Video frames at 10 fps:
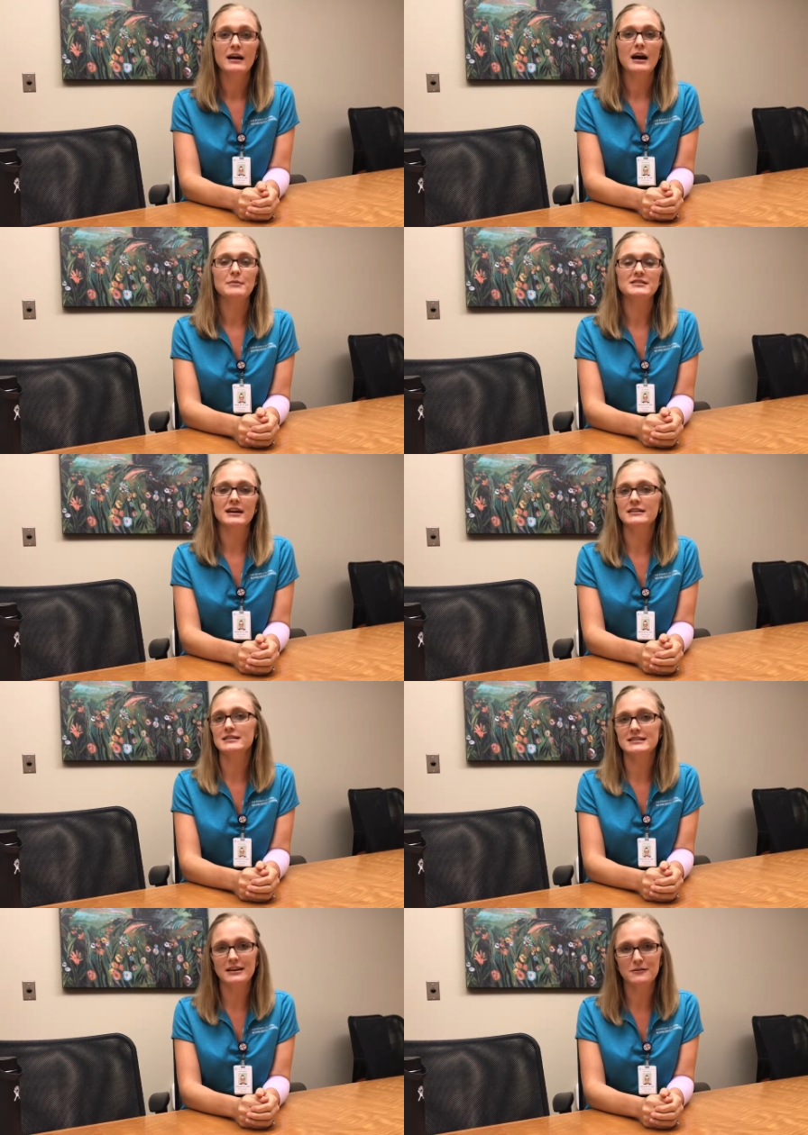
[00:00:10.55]
I'm excited
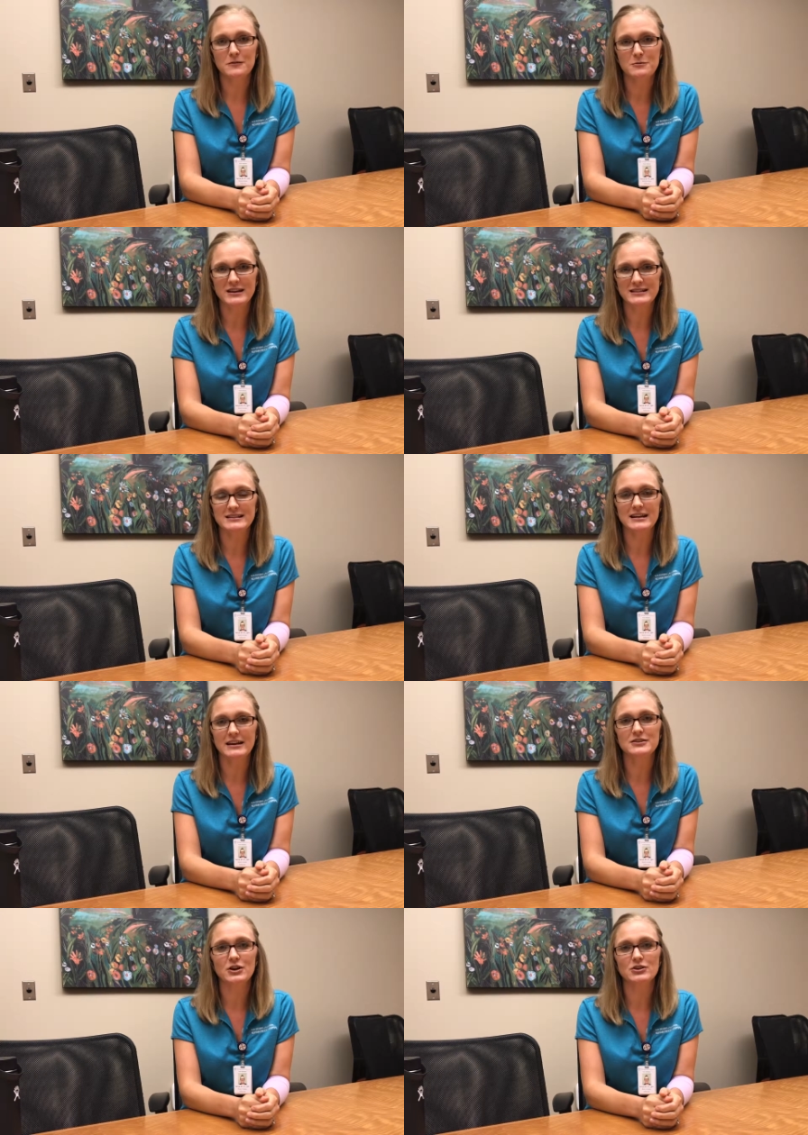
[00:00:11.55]
to take a few minutes
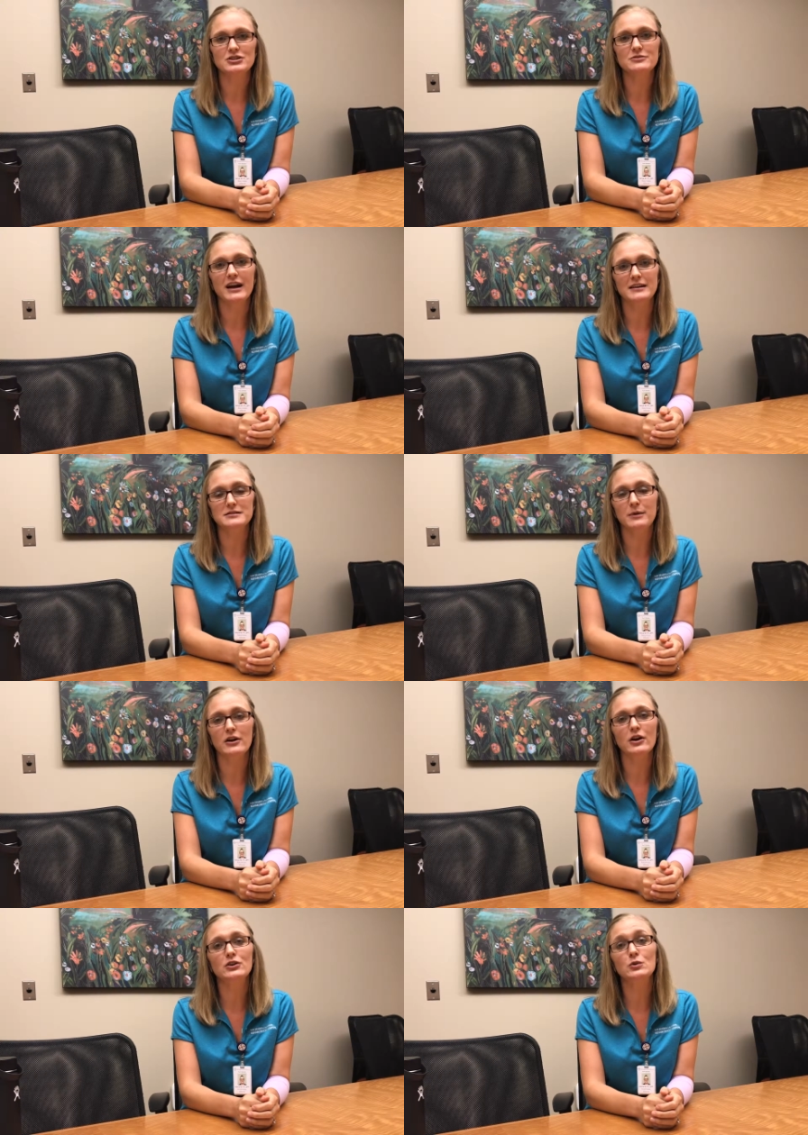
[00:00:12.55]
today to talk to you guys
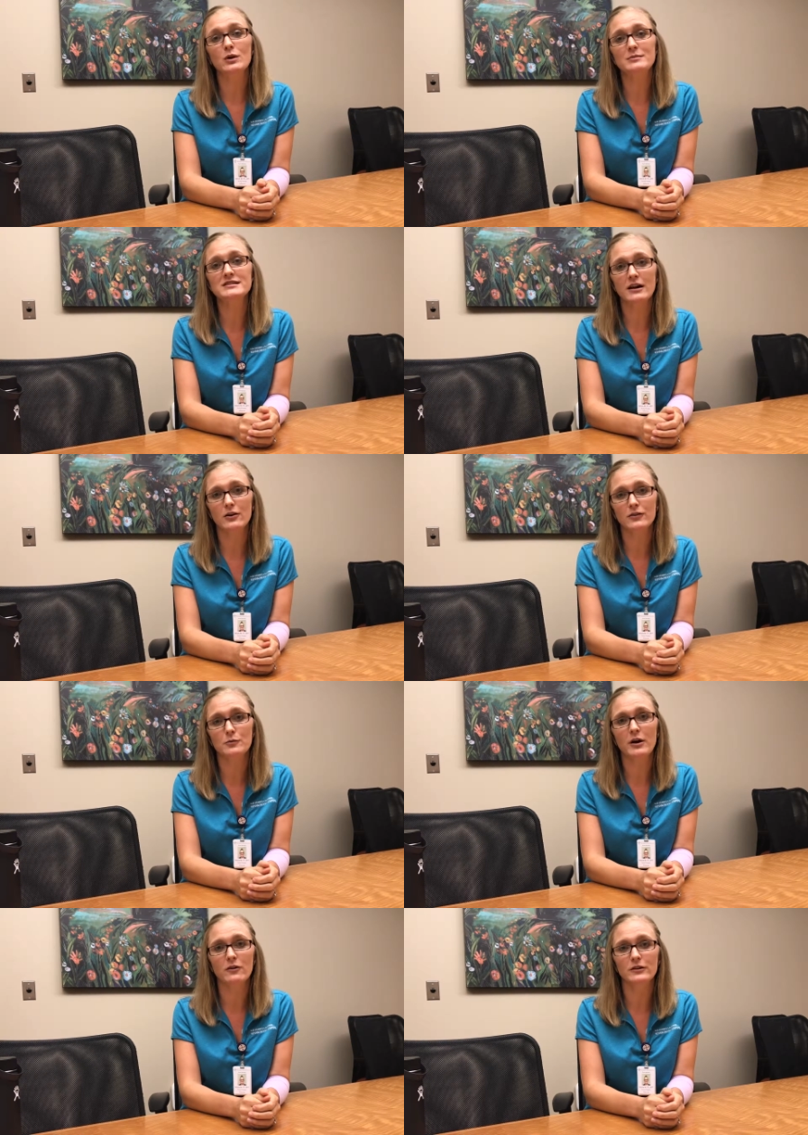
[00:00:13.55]
about our new Women's Health
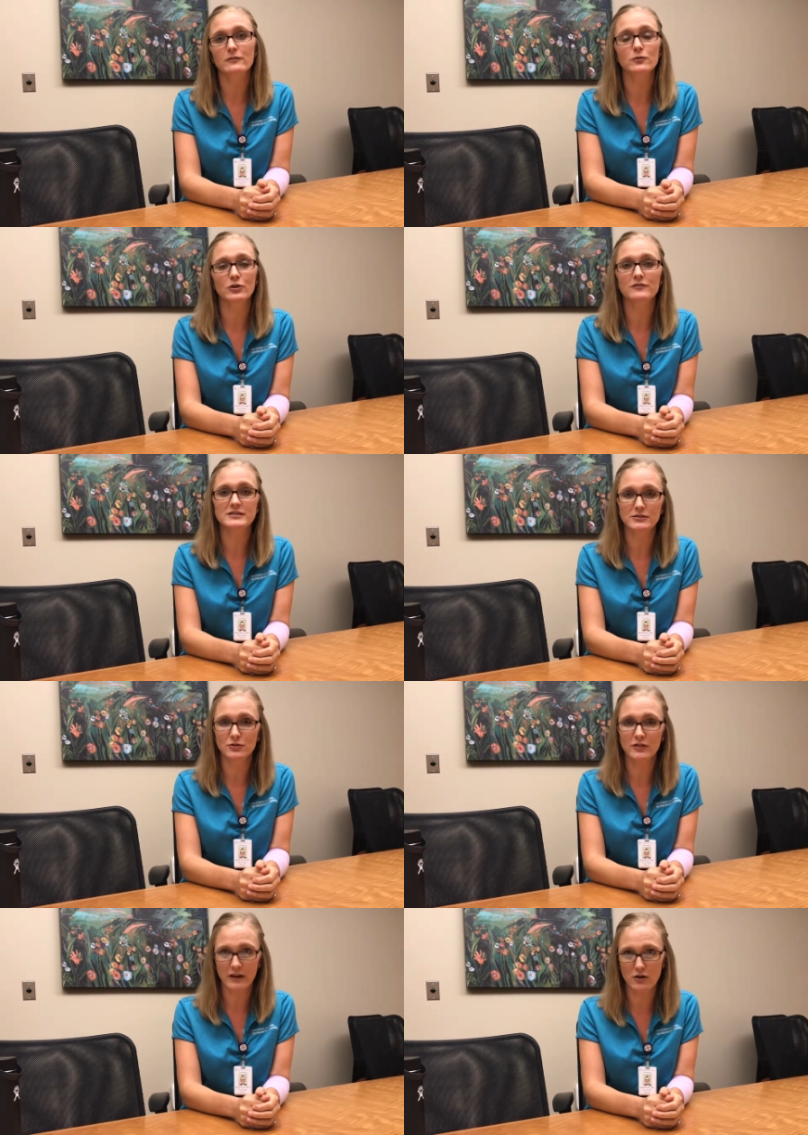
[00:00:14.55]
or Pelvic Floor
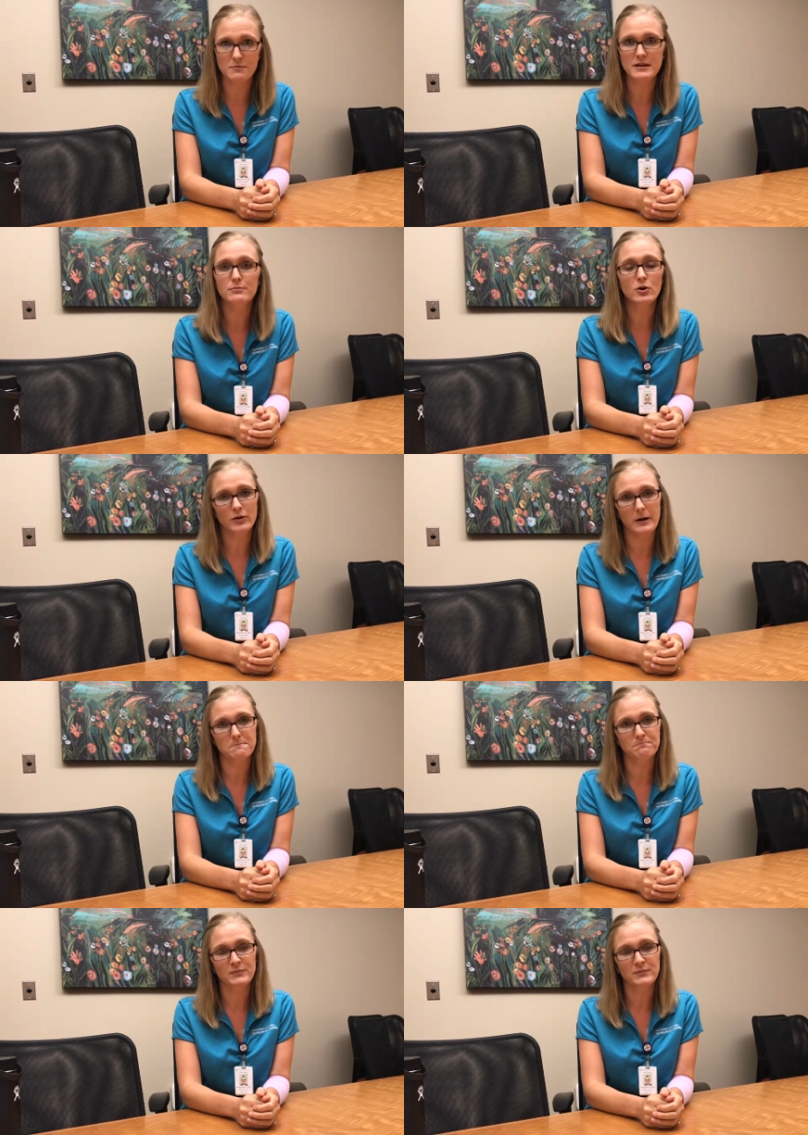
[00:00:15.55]
Physical Therapy program.